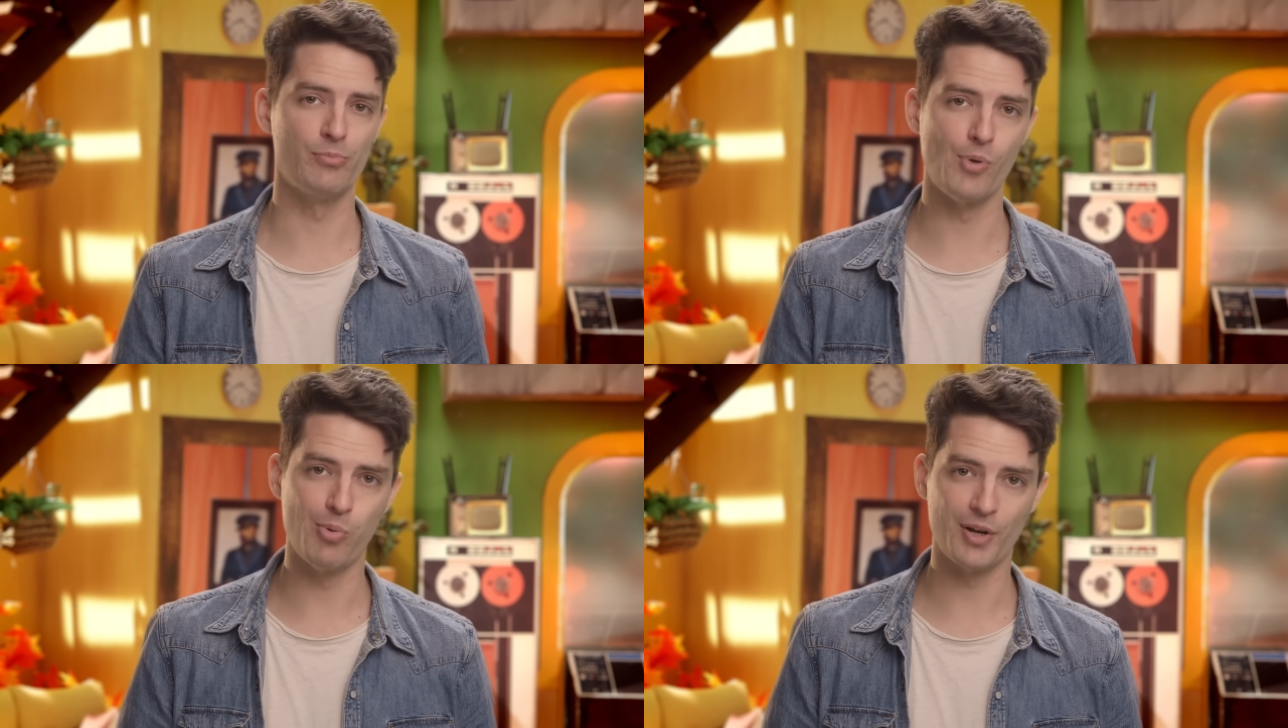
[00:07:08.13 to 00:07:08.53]

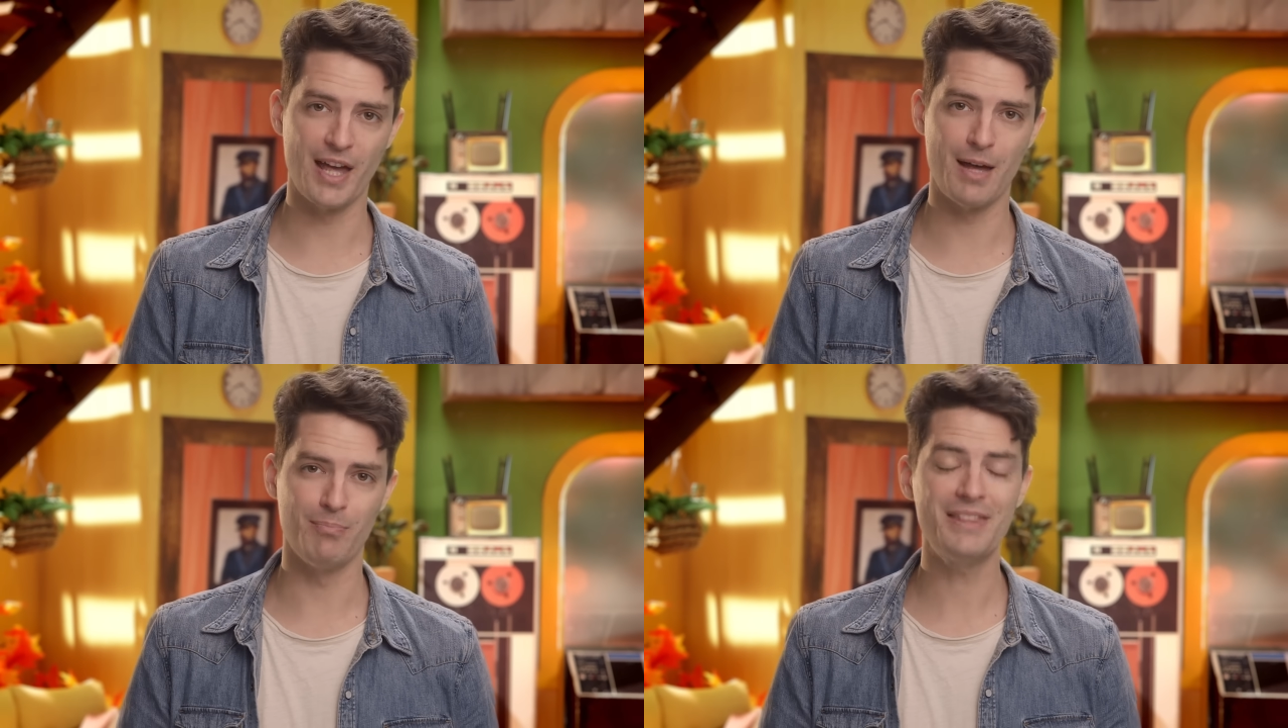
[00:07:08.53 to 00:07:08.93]
mobile
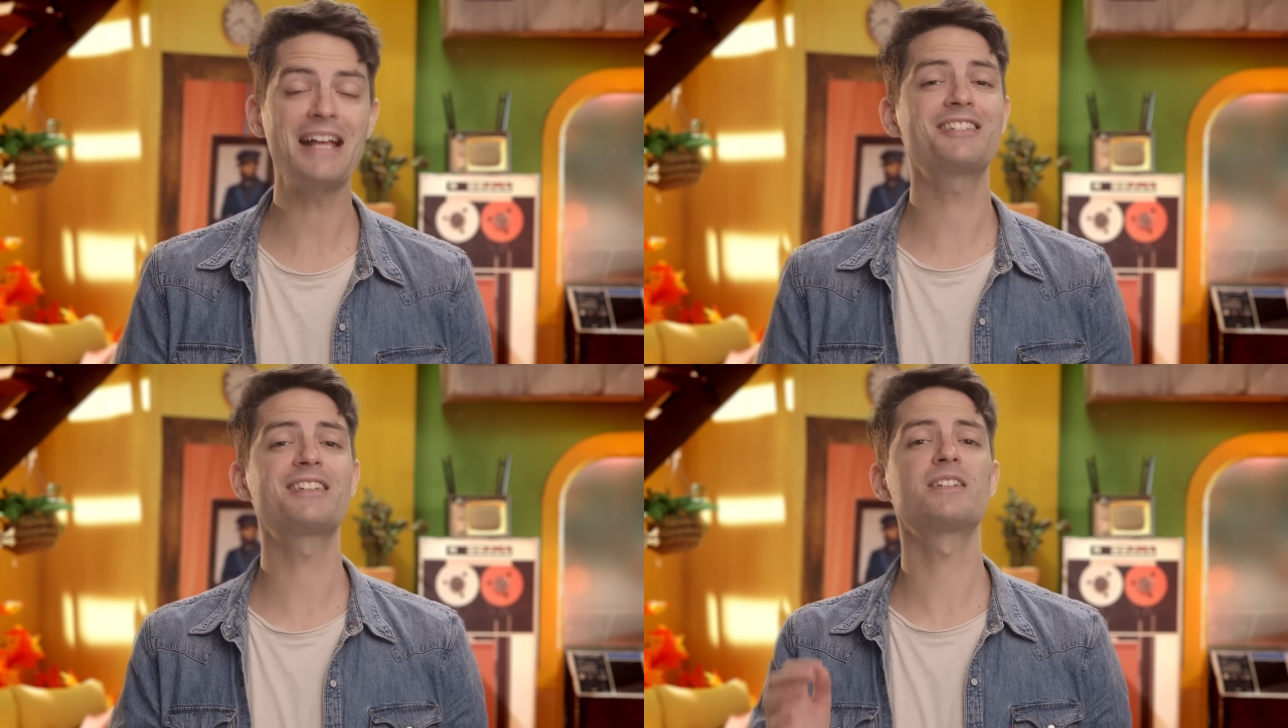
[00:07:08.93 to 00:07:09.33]
game, but
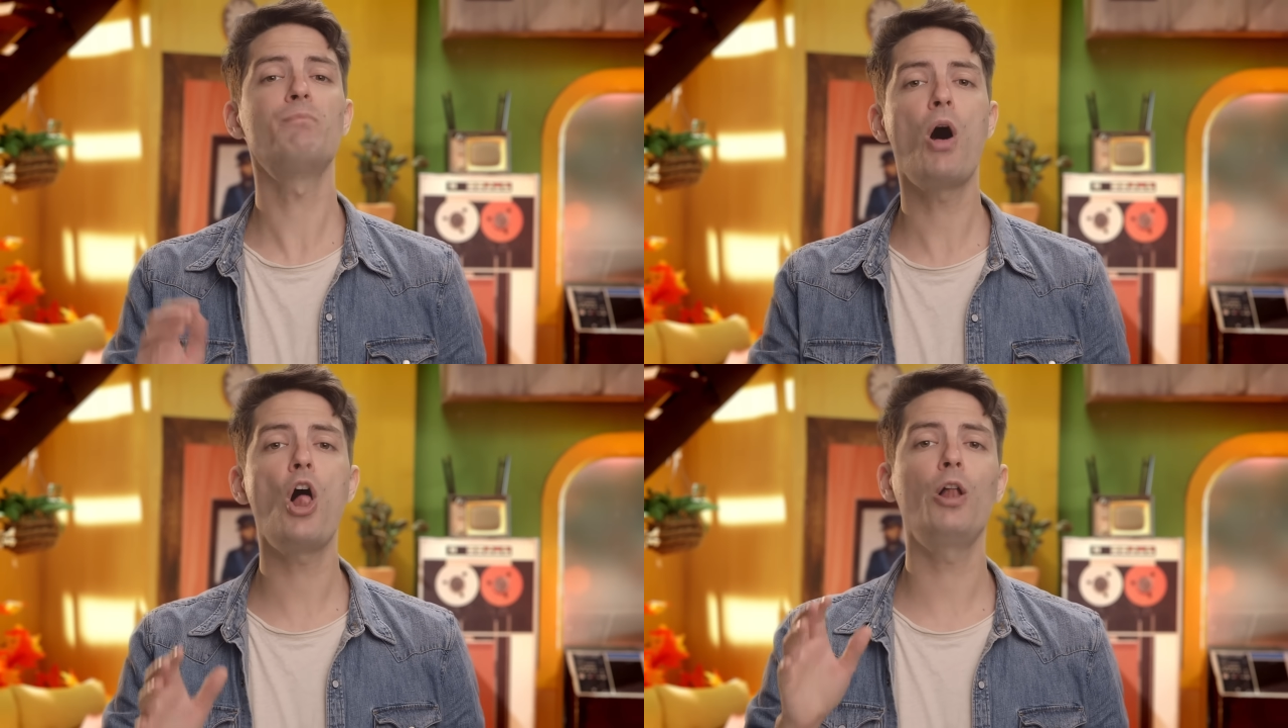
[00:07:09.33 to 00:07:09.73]
that's
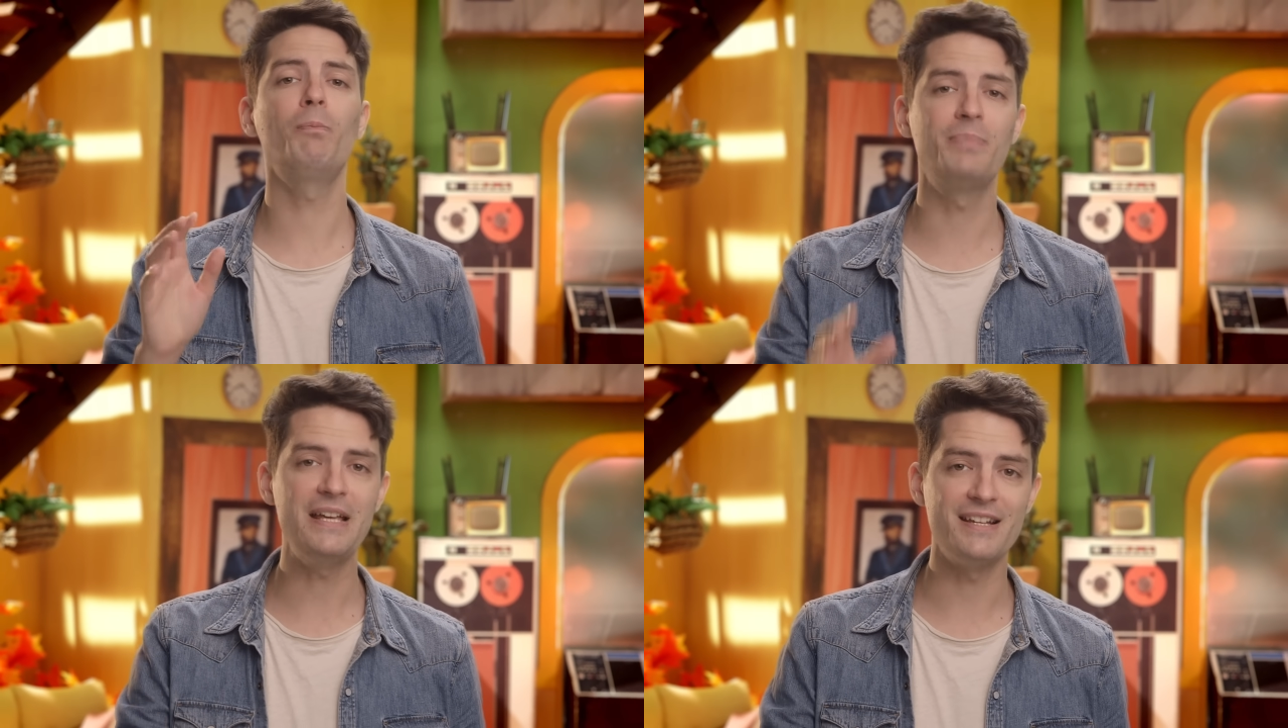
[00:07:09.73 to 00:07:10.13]
small
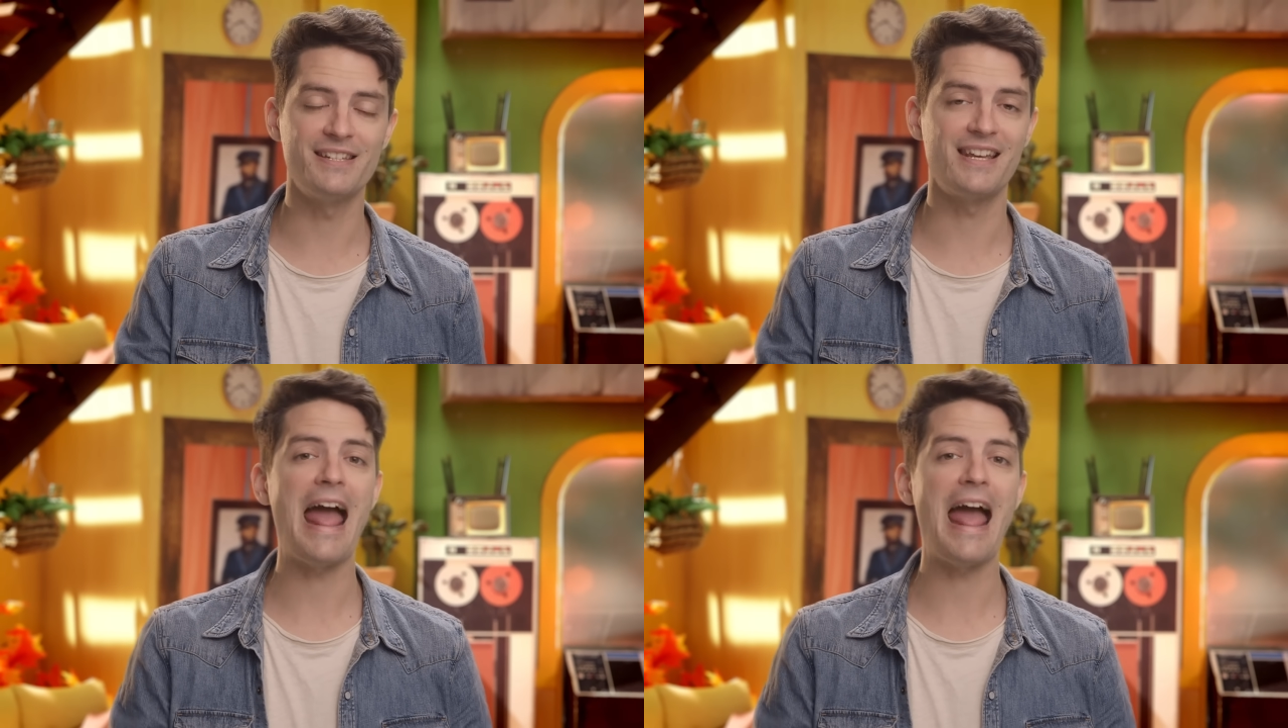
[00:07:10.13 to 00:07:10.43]
beans.